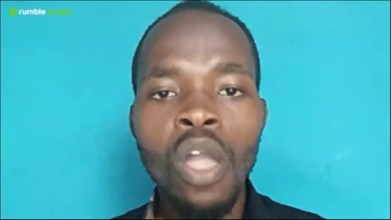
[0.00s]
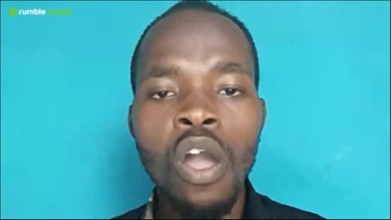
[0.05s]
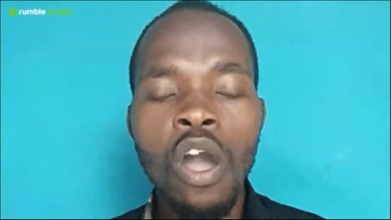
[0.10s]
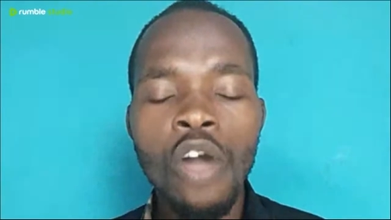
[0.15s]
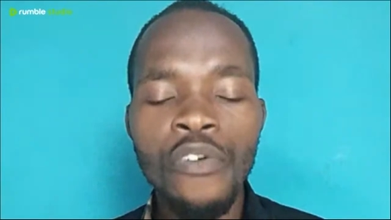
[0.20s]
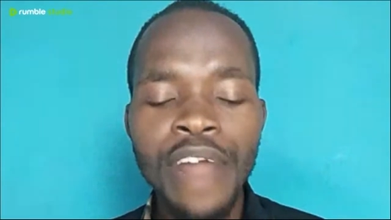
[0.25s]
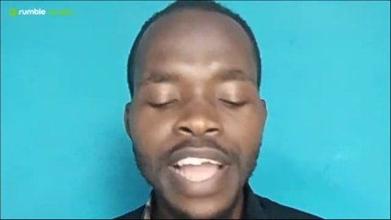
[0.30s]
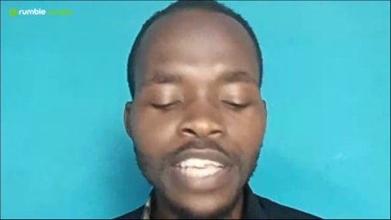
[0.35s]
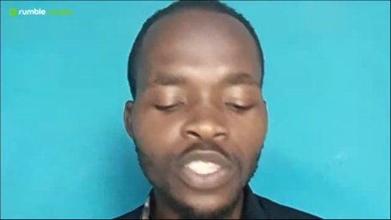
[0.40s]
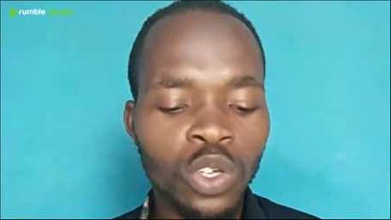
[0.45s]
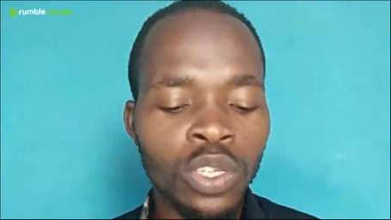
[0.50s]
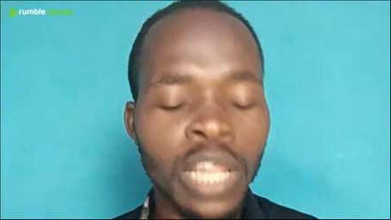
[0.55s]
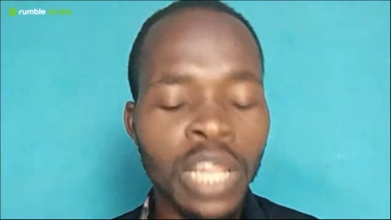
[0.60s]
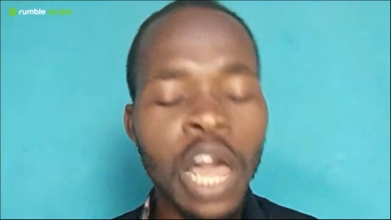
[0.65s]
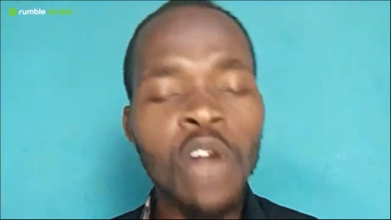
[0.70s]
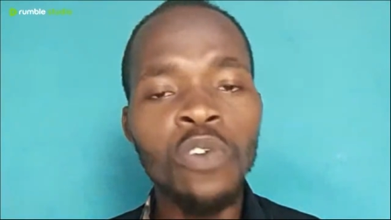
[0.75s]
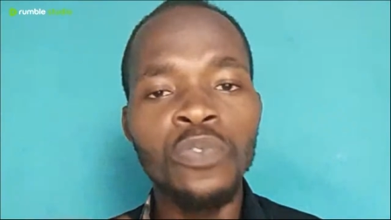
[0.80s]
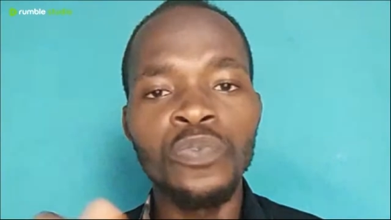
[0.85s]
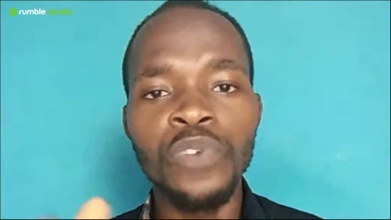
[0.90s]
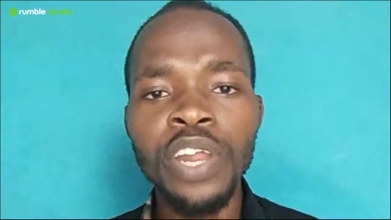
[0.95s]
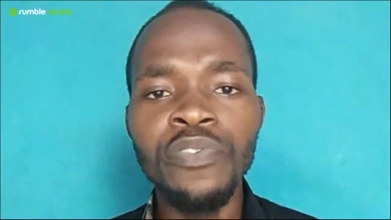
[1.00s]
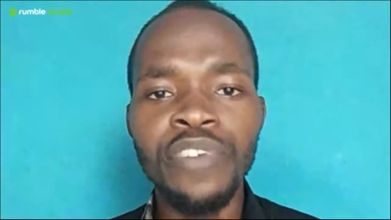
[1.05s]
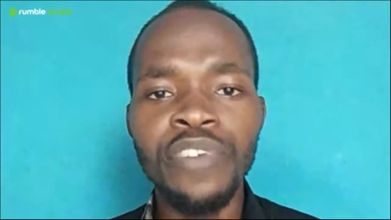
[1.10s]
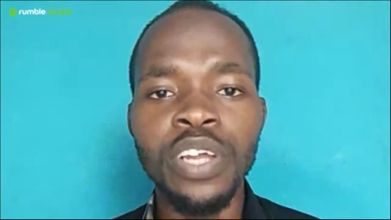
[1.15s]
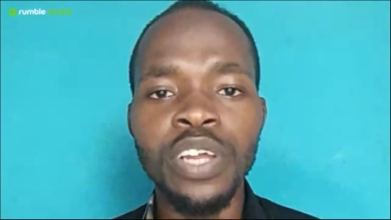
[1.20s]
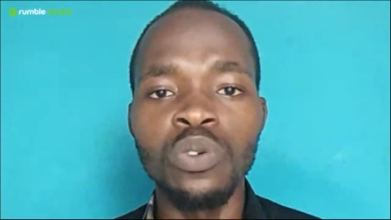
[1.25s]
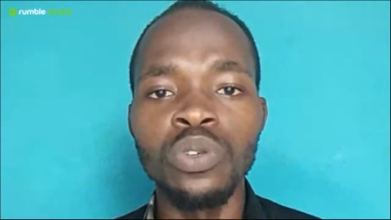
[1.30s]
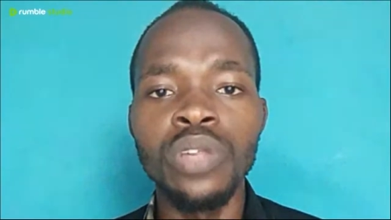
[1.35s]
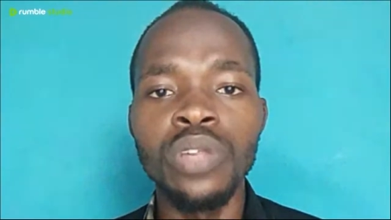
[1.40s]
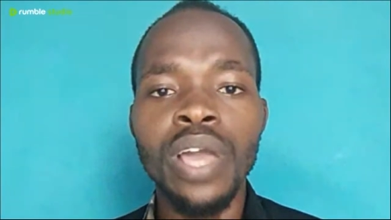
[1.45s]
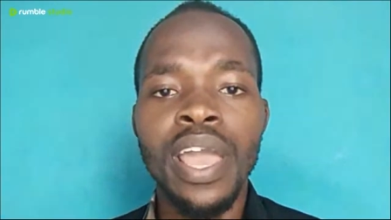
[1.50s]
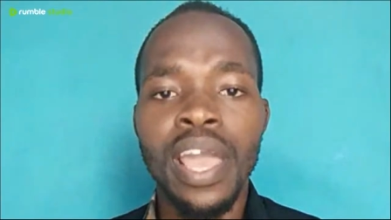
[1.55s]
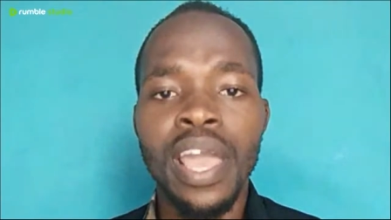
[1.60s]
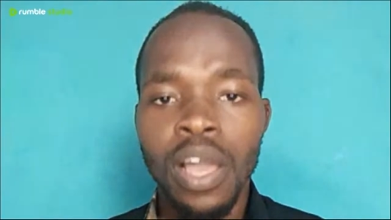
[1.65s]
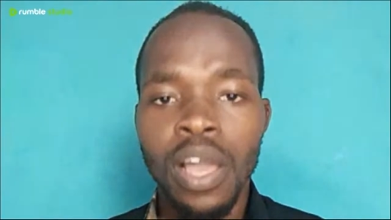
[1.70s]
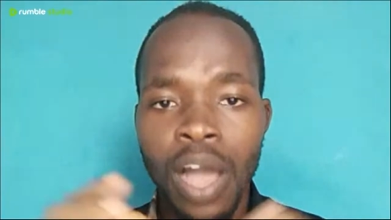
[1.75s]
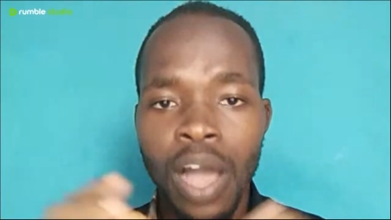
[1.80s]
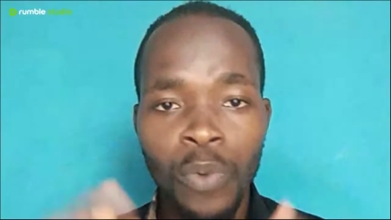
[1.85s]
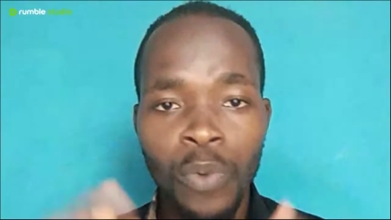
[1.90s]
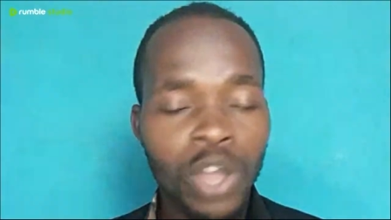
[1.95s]
All right, so now very, very good.
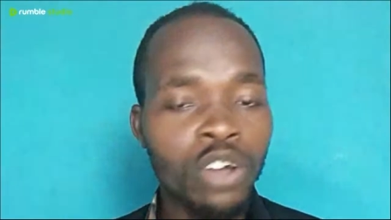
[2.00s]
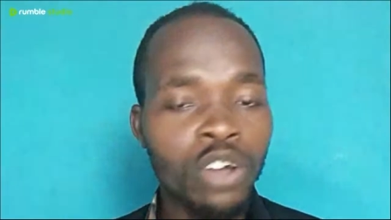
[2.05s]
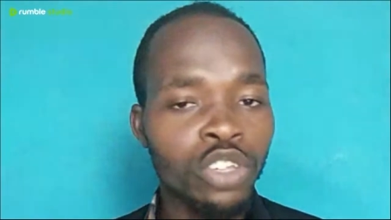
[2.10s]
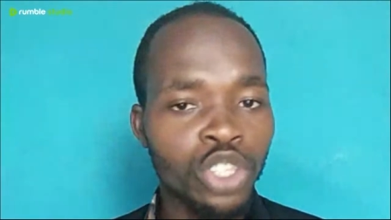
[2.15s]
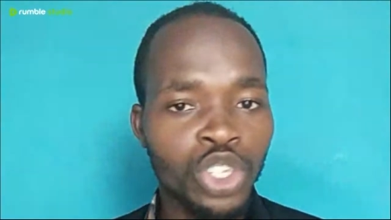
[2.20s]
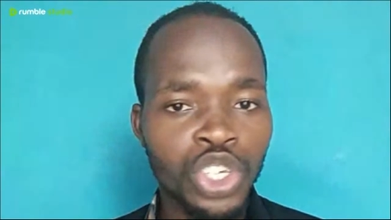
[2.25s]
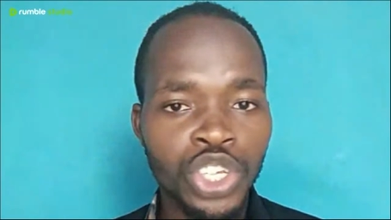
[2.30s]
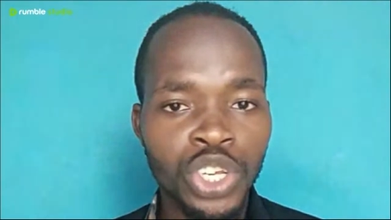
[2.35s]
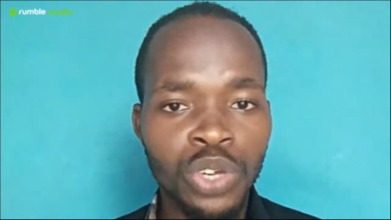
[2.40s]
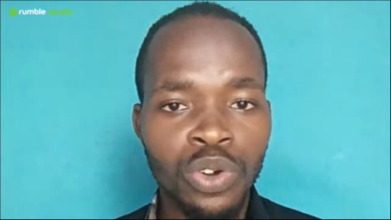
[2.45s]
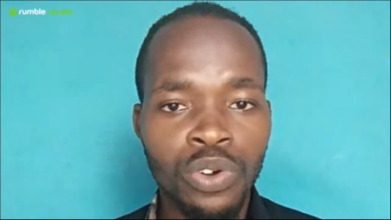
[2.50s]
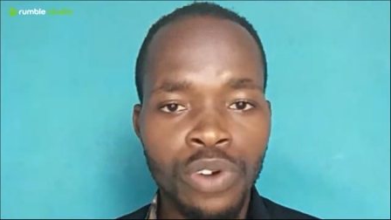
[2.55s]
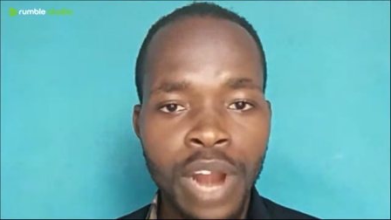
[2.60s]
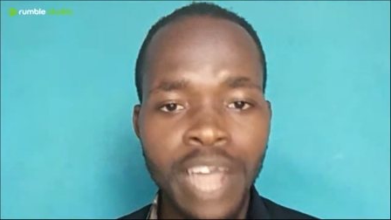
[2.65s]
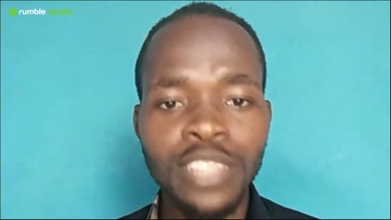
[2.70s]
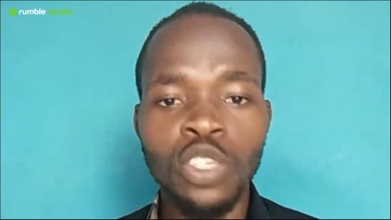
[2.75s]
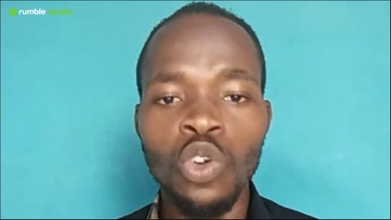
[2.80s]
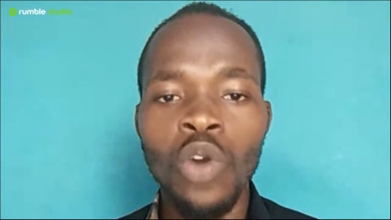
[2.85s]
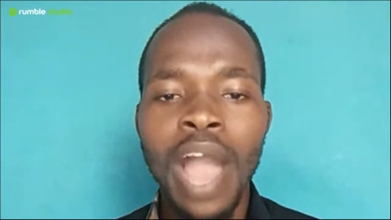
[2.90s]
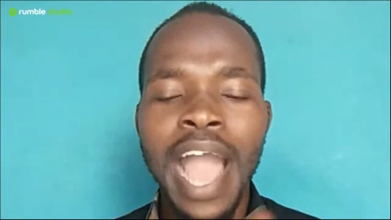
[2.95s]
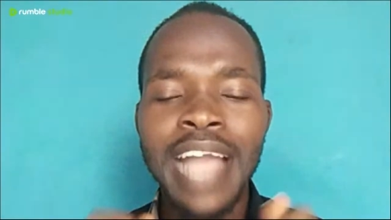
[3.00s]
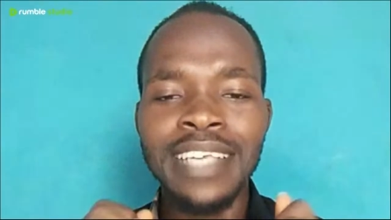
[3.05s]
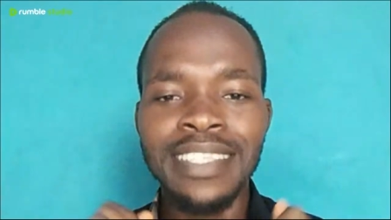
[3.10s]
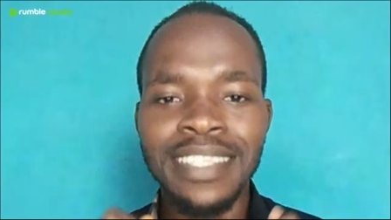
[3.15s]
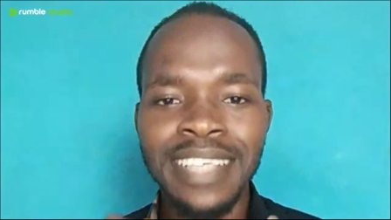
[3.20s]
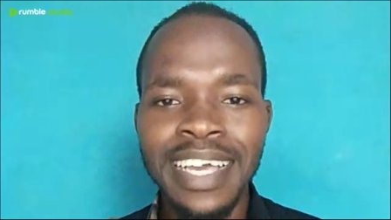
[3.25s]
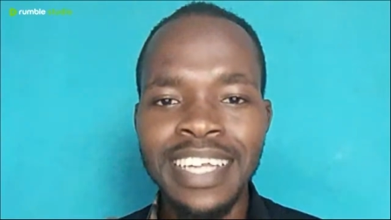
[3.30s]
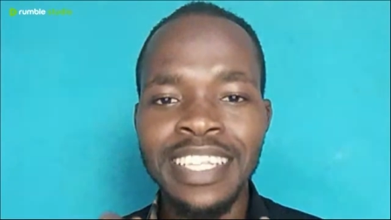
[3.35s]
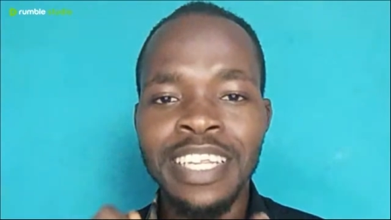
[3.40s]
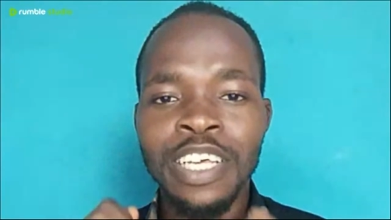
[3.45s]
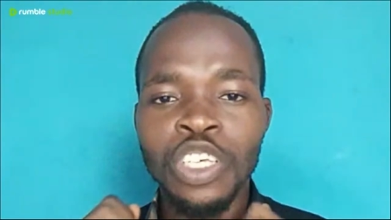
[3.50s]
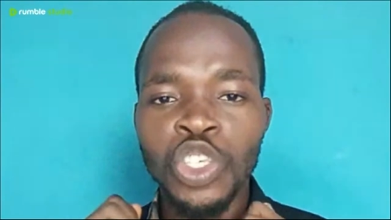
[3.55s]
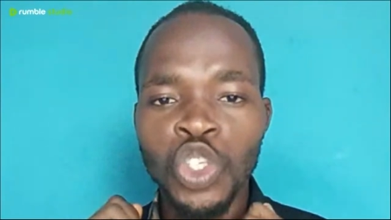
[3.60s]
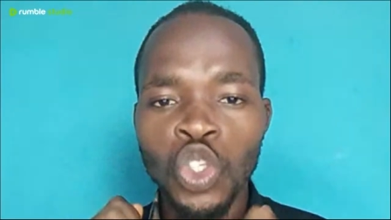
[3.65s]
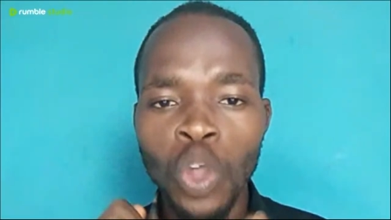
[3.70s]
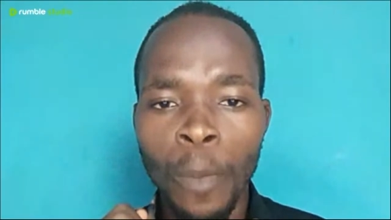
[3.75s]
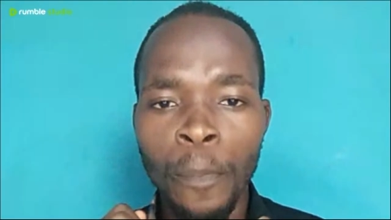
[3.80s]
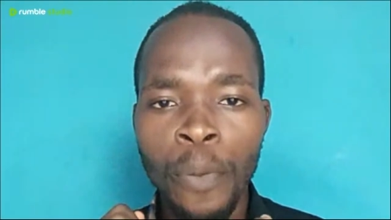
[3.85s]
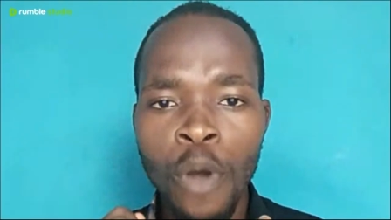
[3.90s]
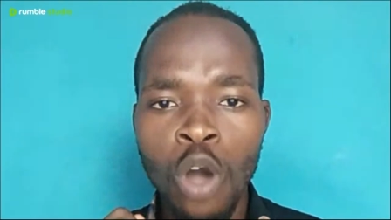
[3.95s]
We continue, right? So I said
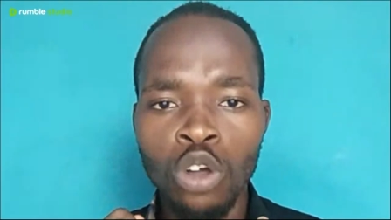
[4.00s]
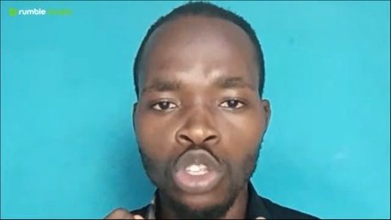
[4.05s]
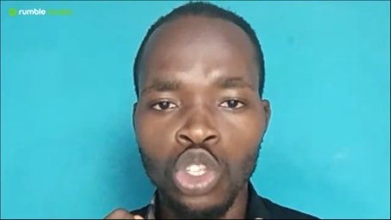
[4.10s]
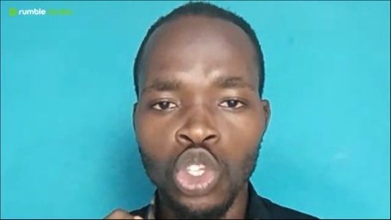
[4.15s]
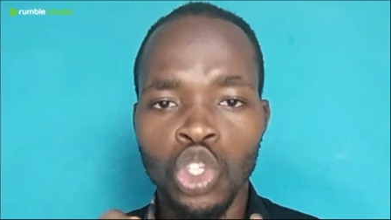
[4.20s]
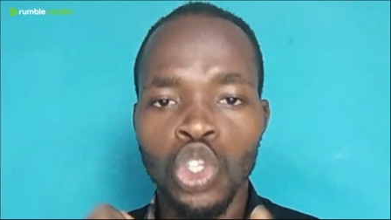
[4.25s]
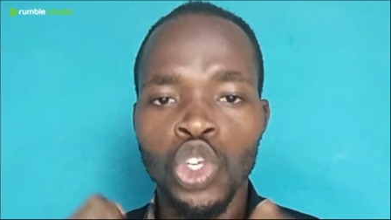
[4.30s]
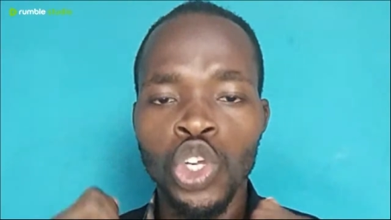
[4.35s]
support.